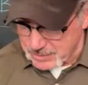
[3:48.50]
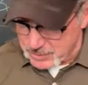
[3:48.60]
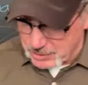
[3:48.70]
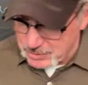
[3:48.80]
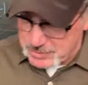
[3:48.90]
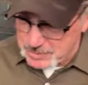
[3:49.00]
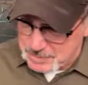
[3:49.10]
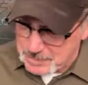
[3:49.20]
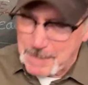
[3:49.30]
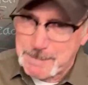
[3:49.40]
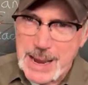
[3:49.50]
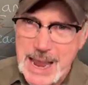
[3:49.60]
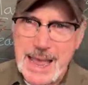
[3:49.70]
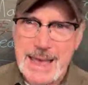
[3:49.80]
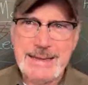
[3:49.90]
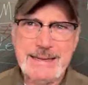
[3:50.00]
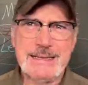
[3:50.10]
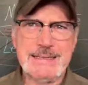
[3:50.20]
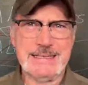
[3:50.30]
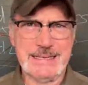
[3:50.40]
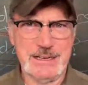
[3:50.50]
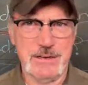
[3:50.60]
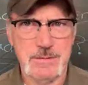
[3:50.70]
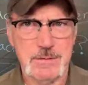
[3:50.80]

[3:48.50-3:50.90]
So a bad leader